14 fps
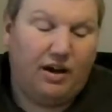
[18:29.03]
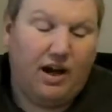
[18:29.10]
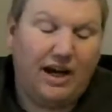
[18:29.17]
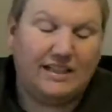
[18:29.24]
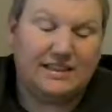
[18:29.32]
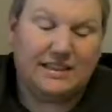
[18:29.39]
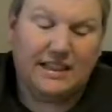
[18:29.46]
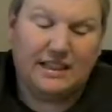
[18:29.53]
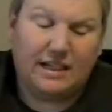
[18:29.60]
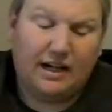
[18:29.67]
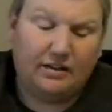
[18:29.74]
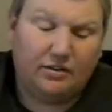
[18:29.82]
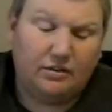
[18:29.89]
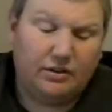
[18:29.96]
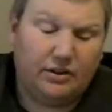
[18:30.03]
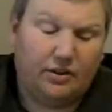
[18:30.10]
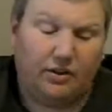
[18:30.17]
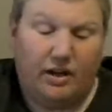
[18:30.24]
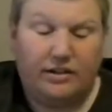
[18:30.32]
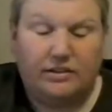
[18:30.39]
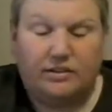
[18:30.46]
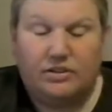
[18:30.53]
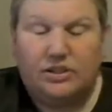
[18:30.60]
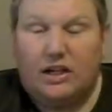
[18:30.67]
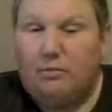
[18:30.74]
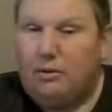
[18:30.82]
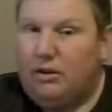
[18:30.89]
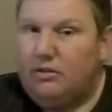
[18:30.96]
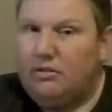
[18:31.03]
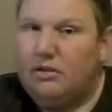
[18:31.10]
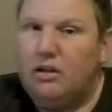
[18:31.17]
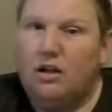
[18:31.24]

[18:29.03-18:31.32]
IC title, Intercontinental Champion,